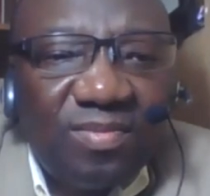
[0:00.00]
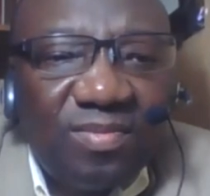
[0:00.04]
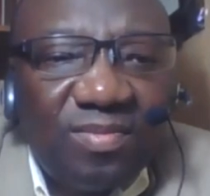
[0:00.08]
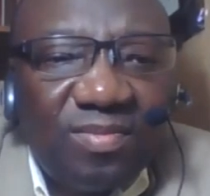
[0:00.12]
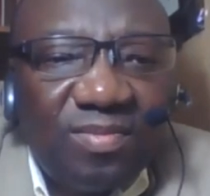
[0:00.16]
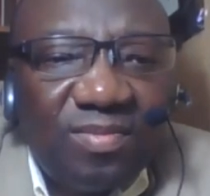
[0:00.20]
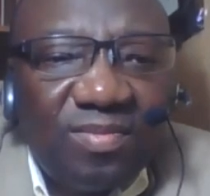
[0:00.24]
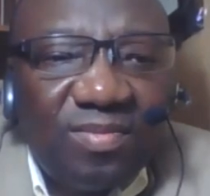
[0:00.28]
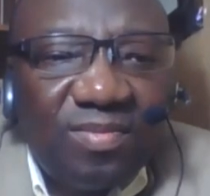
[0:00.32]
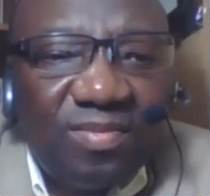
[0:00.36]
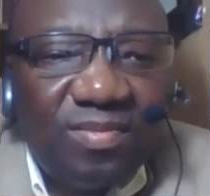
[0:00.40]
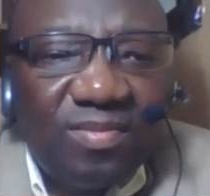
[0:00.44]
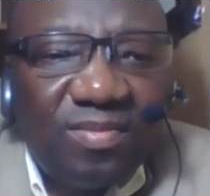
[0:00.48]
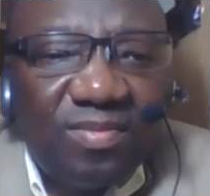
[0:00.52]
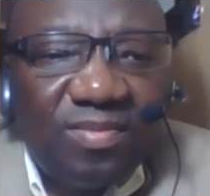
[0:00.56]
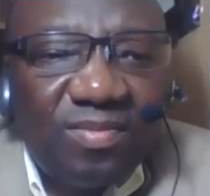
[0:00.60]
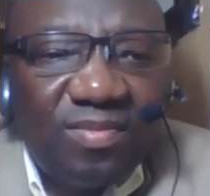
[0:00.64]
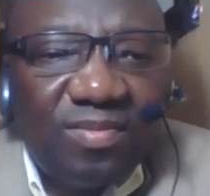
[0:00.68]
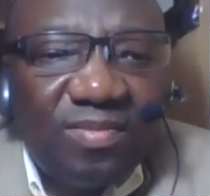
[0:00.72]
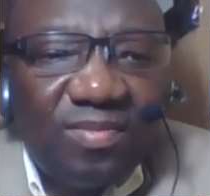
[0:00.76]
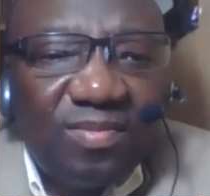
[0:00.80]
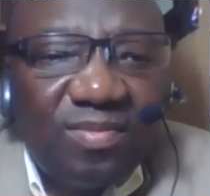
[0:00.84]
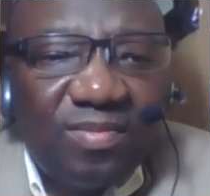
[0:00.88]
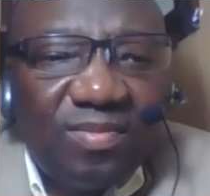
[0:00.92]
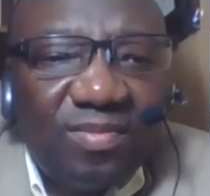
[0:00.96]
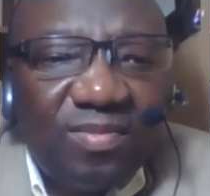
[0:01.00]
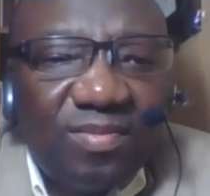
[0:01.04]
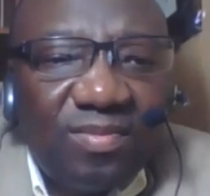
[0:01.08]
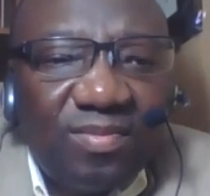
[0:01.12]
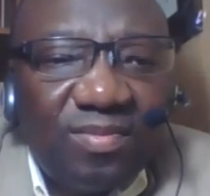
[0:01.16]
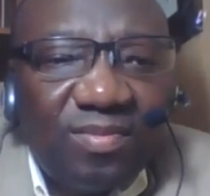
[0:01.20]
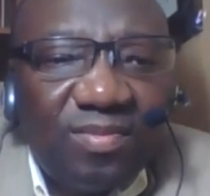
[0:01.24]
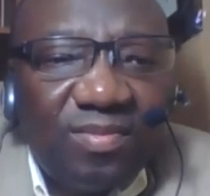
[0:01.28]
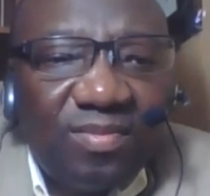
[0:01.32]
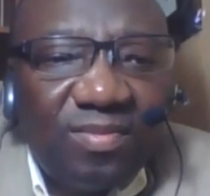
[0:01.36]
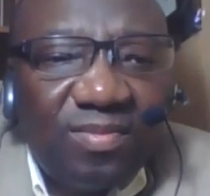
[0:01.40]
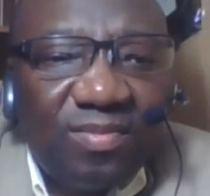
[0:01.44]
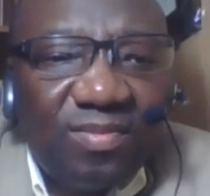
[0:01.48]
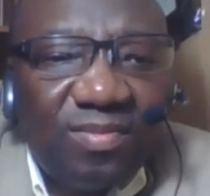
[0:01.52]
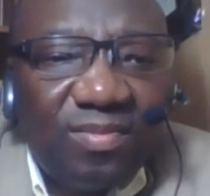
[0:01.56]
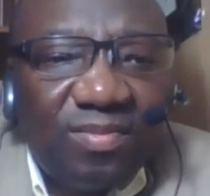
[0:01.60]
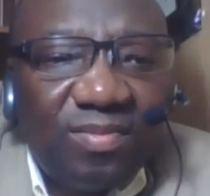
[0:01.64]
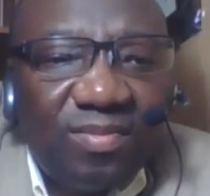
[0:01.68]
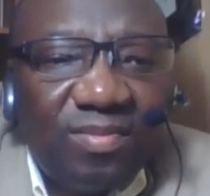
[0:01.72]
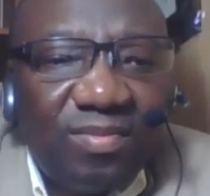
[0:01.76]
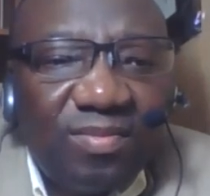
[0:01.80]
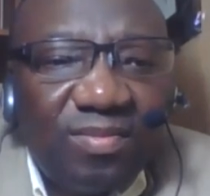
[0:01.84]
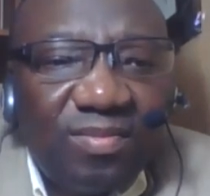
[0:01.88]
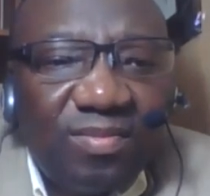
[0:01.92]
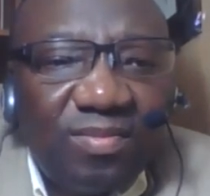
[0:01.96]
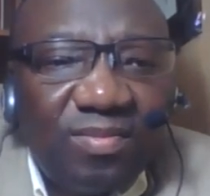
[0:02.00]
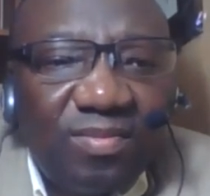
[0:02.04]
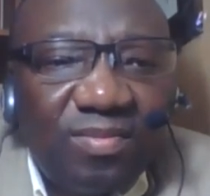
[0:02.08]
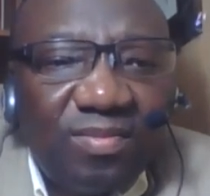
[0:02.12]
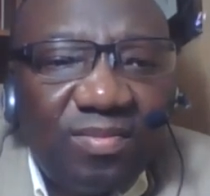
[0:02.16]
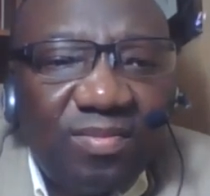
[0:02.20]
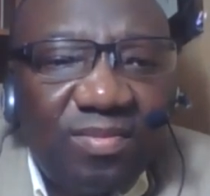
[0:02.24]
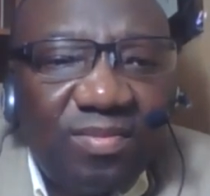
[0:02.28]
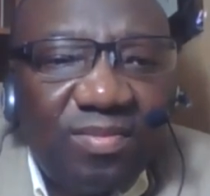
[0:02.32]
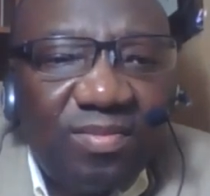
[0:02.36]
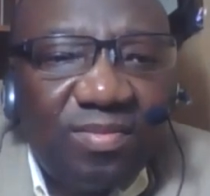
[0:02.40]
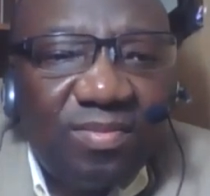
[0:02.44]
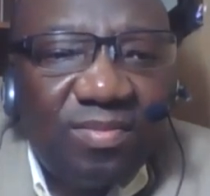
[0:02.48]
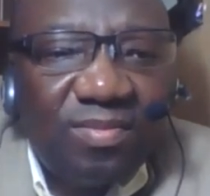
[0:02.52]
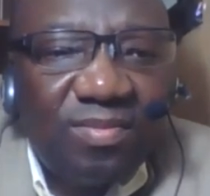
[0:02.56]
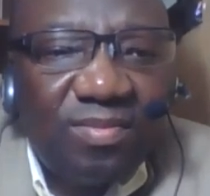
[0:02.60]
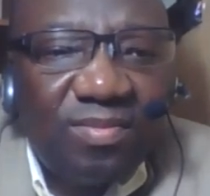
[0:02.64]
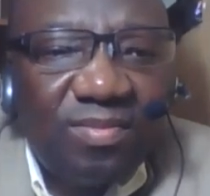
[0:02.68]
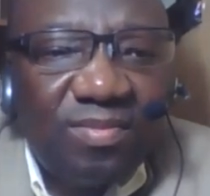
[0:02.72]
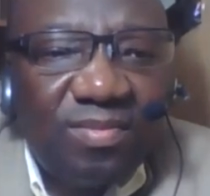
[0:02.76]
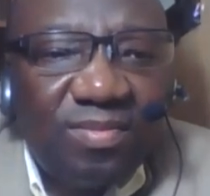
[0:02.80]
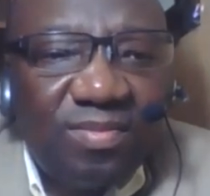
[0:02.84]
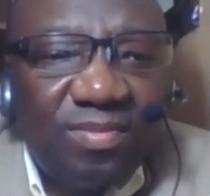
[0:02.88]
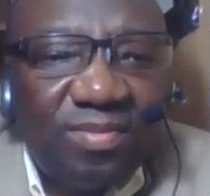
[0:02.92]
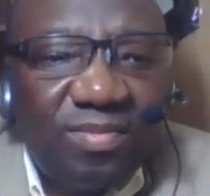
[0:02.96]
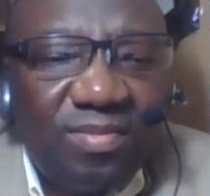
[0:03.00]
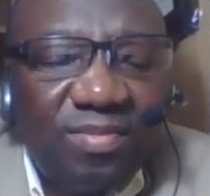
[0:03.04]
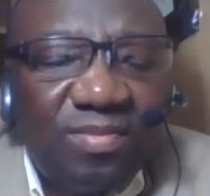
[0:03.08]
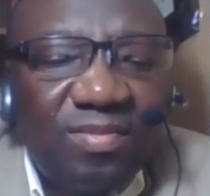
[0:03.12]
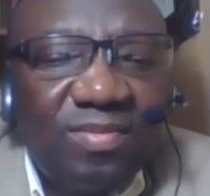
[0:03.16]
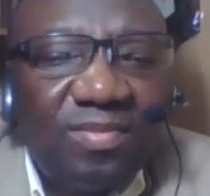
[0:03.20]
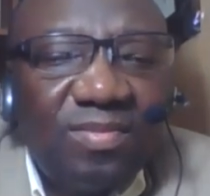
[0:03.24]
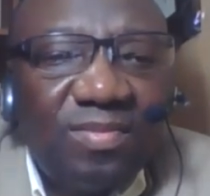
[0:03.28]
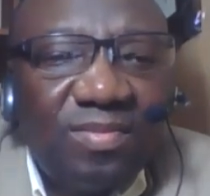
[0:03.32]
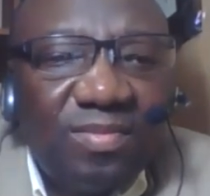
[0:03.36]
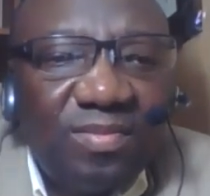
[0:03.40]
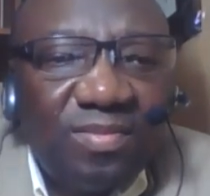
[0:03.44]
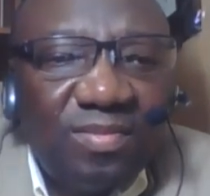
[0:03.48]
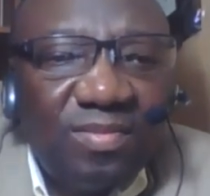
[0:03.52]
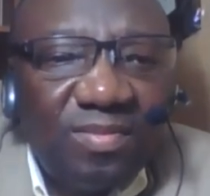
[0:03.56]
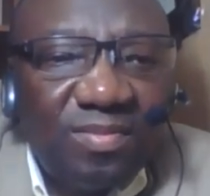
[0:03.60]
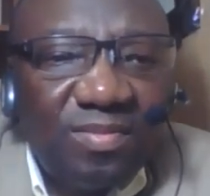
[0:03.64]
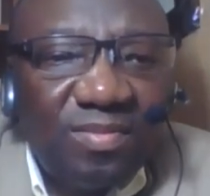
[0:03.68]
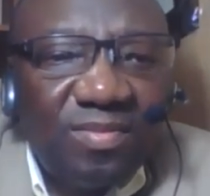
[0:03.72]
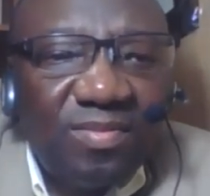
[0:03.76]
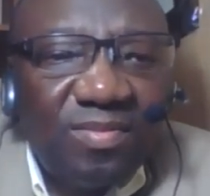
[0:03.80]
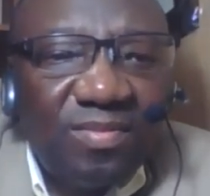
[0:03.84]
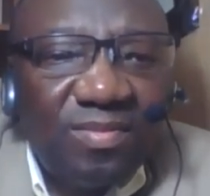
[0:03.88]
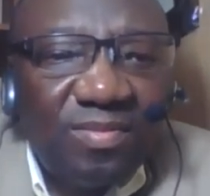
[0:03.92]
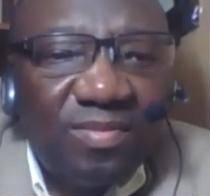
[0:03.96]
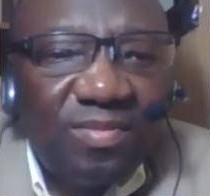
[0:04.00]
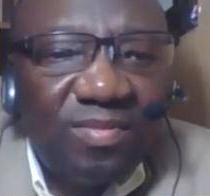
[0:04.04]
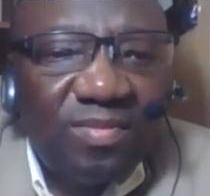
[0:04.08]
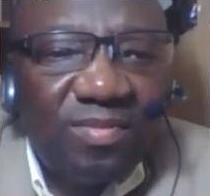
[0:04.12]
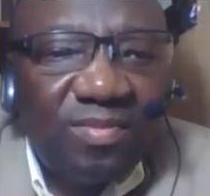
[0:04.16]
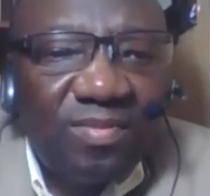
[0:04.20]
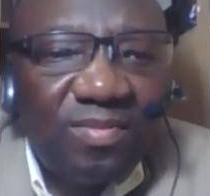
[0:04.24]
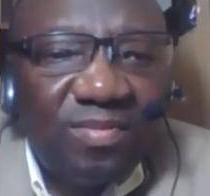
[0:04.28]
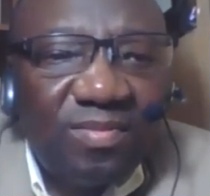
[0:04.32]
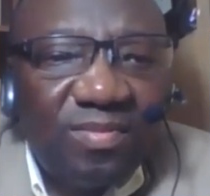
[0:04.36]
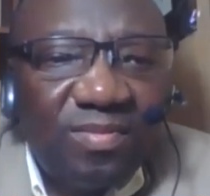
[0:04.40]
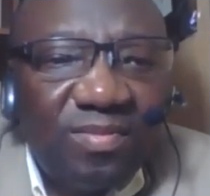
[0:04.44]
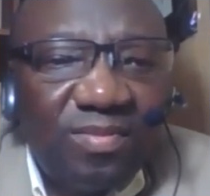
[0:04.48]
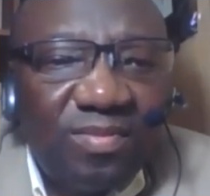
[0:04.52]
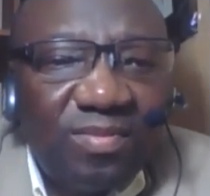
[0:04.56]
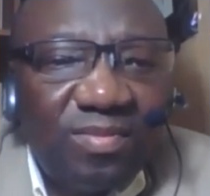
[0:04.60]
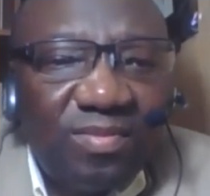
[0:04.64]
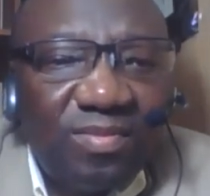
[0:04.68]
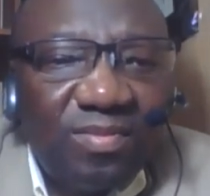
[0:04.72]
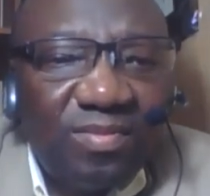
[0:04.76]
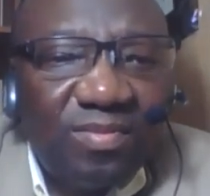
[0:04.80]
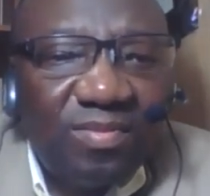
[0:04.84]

[no speech]